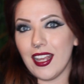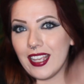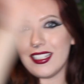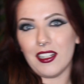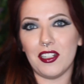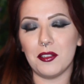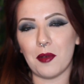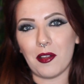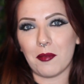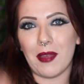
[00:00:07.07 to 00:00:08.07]
Hey y'all,
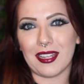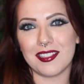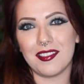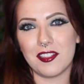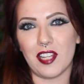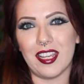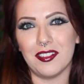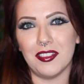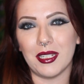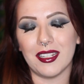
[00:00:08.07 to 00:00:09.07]
welcome back to the
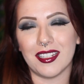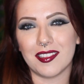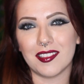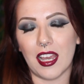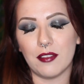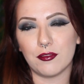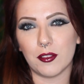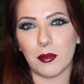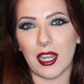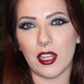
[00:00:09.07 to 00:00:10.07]
channel. It's time
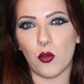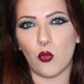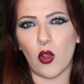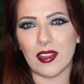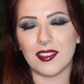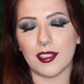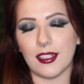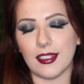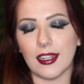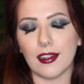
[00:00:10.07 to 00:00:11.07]
for my once a
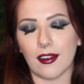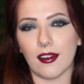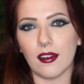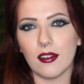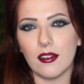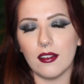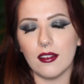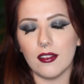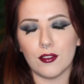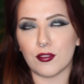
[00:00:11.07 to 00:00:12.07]
year
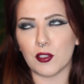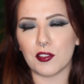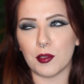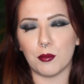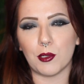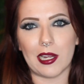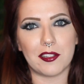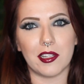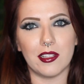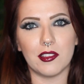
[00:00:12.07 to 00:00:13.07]
first
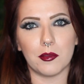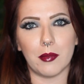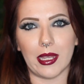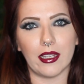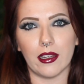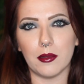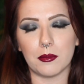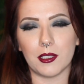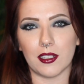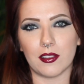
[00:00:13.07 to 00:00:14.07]
impressions of
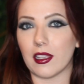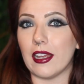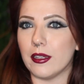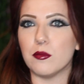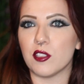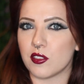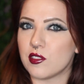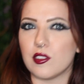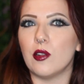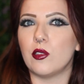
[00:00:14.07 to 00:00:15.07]
makeup because I'm
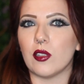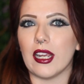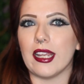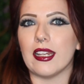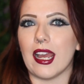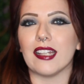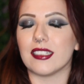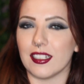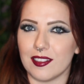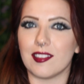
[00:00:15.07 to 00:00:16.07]
just so great
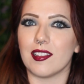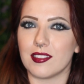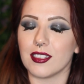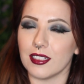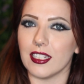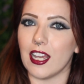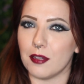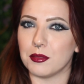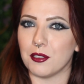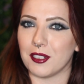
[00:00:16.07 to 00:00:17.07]
at consistently
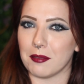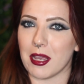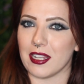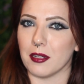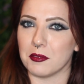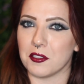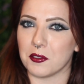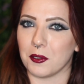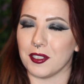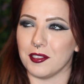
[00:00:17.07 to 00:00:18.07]
uploading makeup
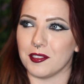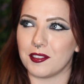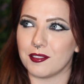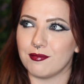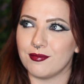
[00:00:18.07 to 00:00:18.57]
tutorials.